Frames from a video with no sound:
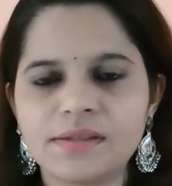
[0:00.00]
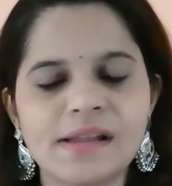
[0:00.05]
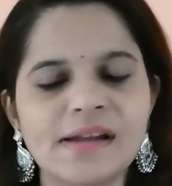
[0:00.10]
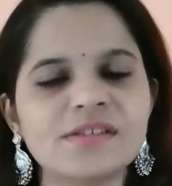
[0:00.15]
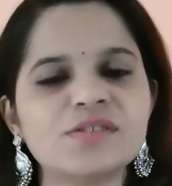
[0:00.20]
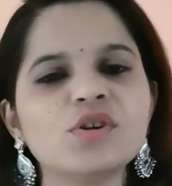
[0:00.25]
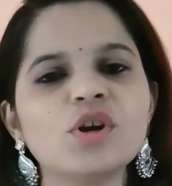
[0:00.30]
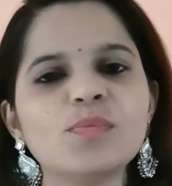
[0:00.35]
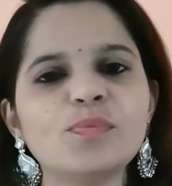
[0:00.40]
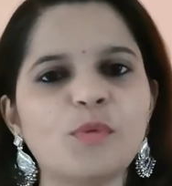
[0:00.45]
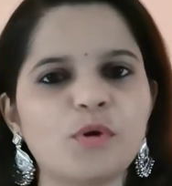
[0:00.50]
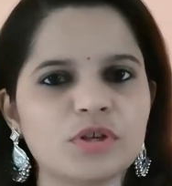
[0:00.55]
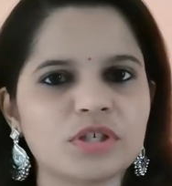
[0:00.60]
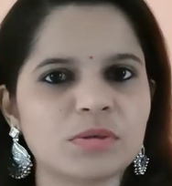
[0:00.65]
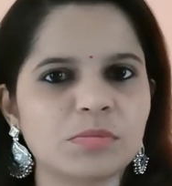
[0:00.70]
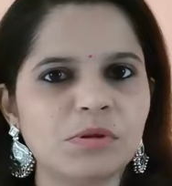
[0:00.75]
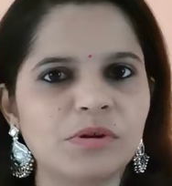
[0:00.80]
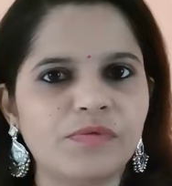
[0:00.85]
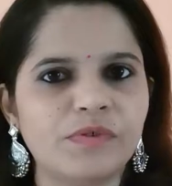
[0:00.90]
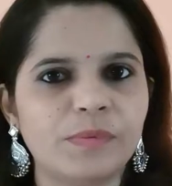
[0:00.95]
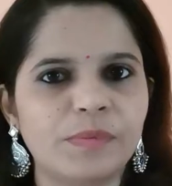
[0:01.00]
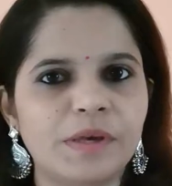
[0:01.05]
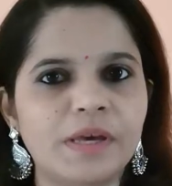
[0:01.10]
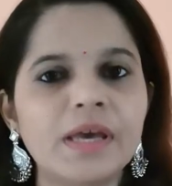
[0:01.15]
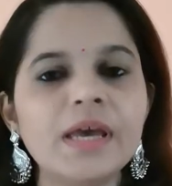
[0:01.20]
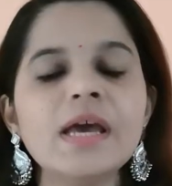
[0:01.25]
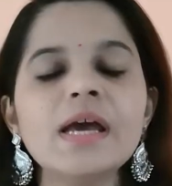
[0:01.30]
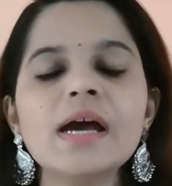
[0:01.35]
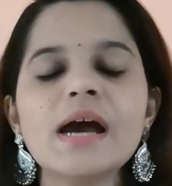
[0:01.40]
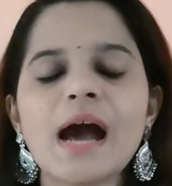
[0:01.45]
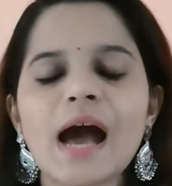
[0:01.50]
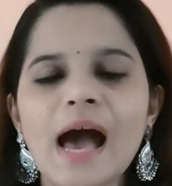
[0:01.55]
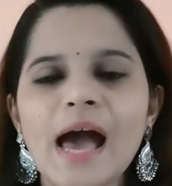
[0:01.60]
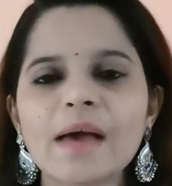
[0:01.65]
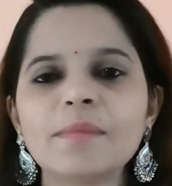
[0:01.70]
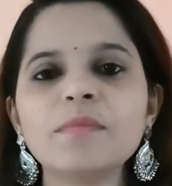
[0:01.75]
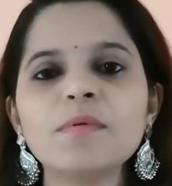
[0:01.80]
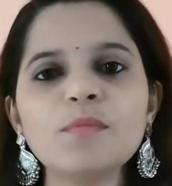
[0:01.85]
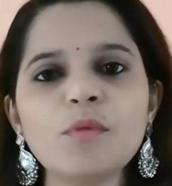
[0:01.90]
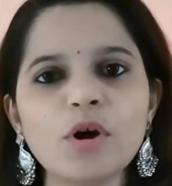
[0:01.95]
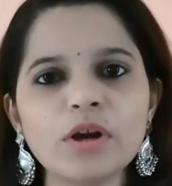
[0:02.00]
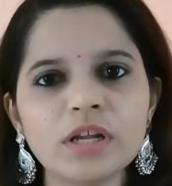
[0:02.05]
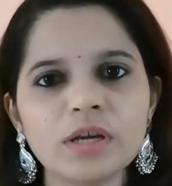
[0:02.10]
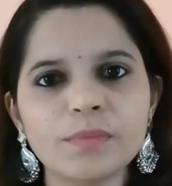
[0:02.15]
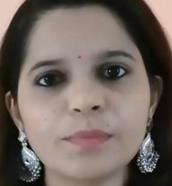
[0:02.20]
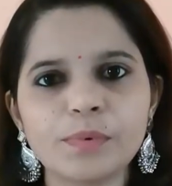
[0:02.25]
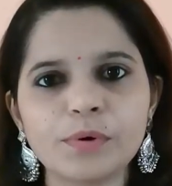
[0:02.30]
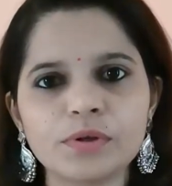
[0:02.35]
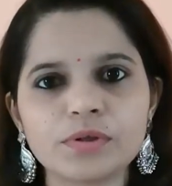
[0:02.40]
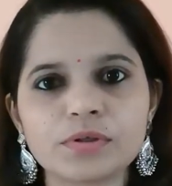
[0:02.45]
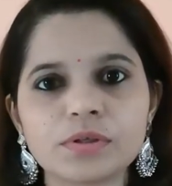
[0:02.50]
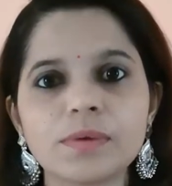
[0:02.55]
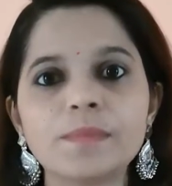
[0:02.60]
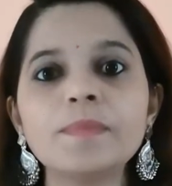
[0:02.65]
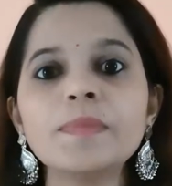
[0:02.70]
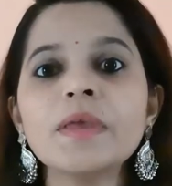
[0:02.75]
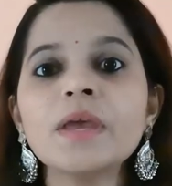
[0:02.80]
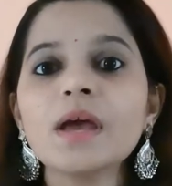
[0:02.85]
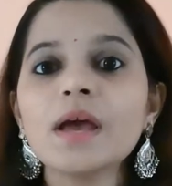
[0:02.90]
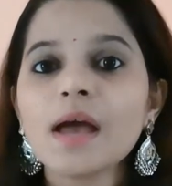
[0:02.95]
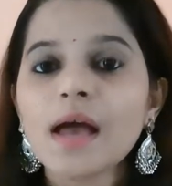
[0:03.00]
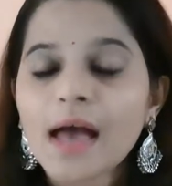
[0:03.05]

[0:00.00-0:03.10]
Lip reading: That is not possible for me. I'm a morning person.